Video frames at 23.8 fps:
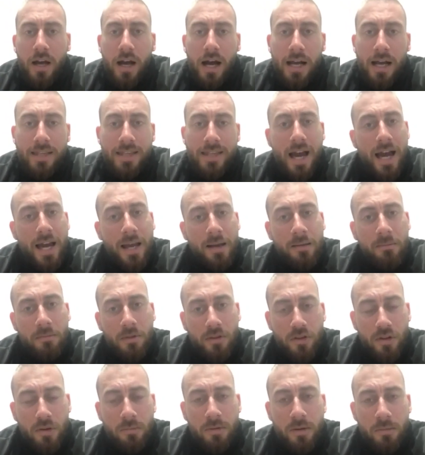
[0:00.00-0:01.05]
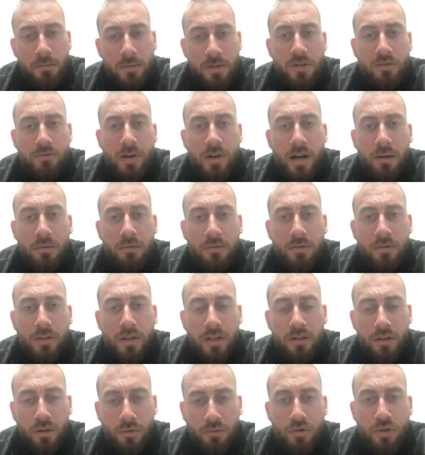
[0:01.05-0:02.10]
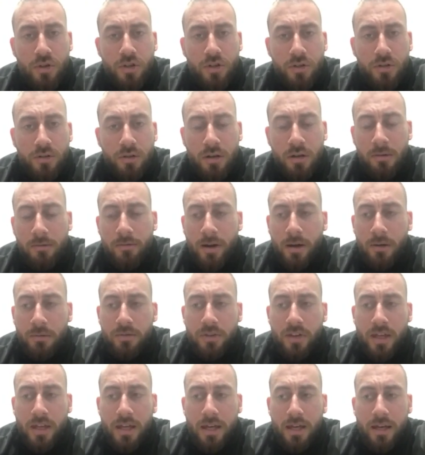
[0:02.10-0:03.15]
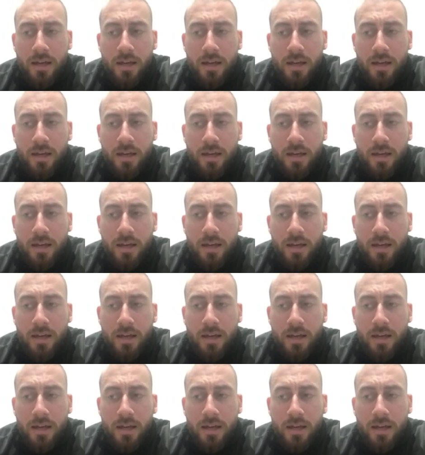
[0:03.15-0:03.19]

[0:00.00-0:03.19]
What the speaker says: I time the supplements around the nutrition, around the